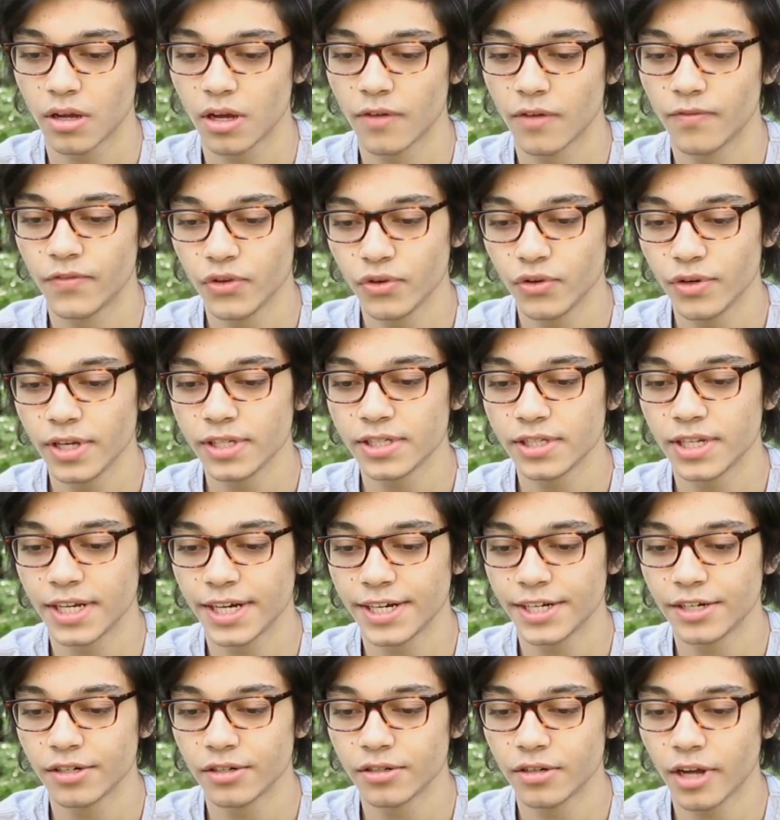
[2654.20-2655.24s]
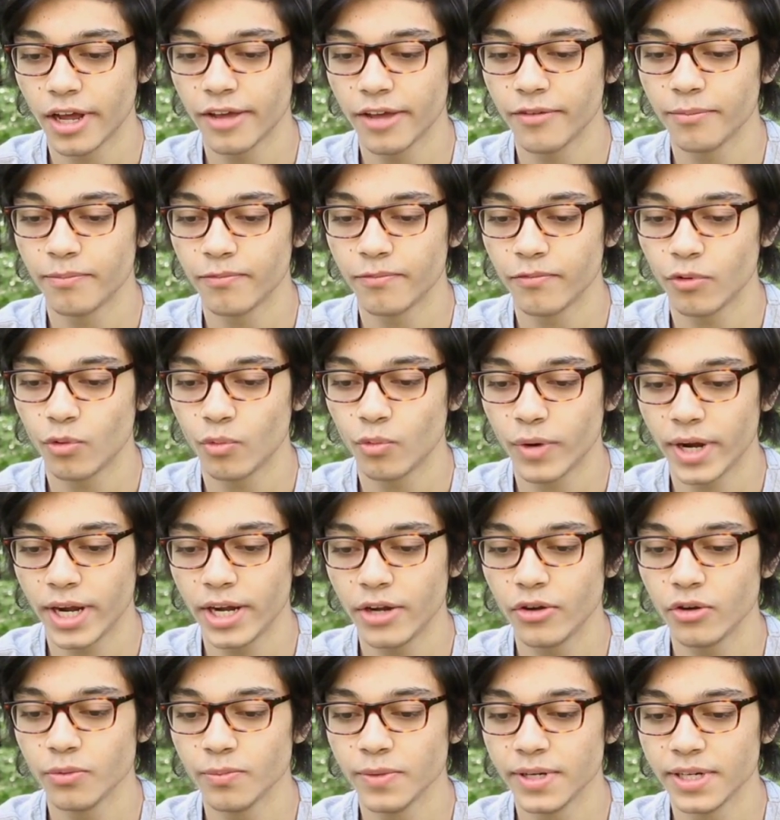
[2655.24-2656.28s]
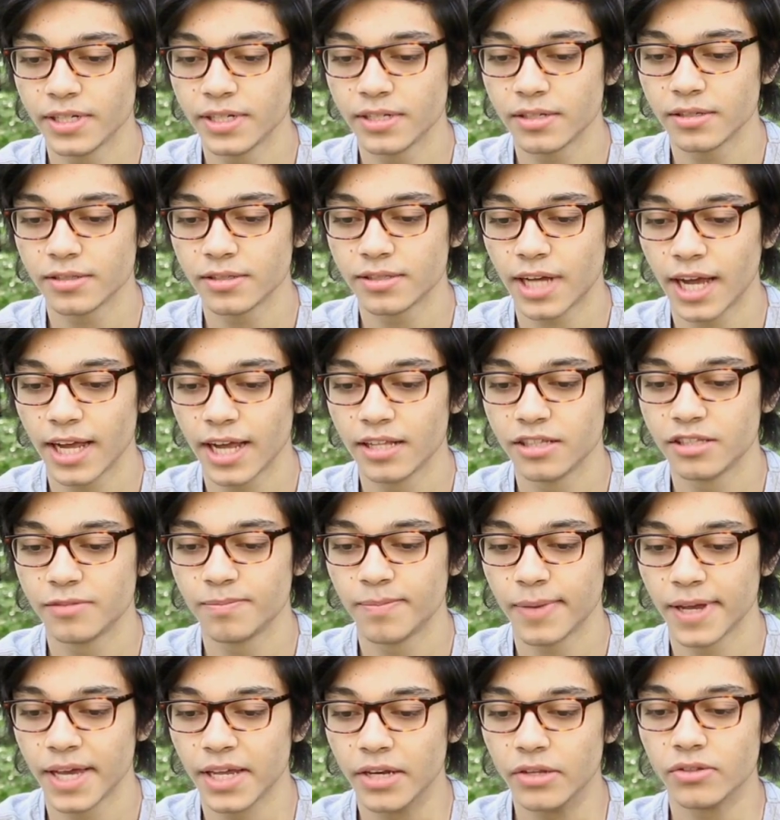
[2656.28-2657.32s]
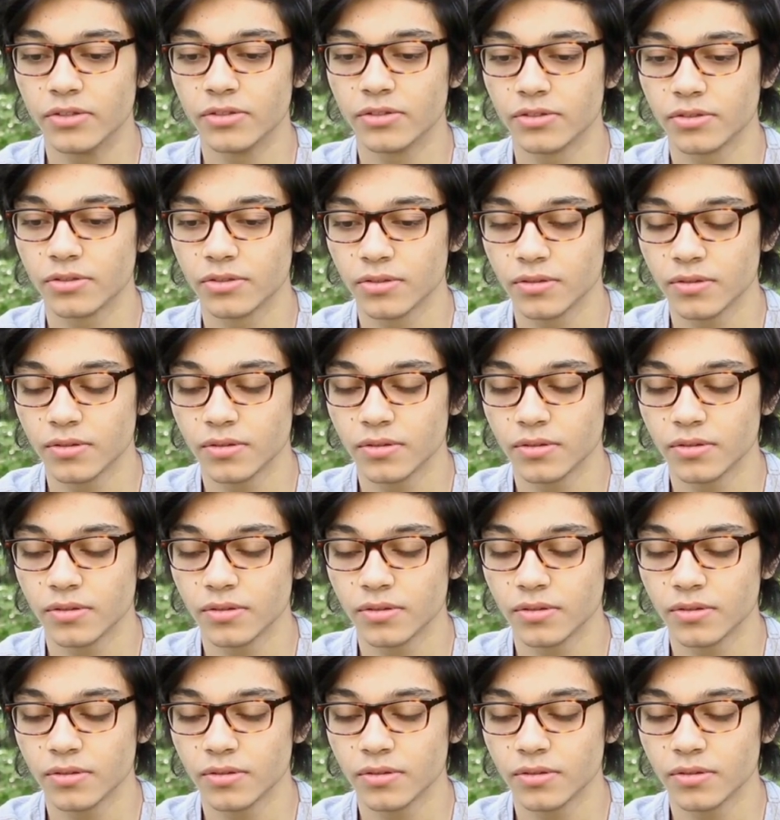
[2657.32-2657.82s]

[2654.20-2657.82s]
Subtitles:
A few days later, I went to meet Sahil's parents.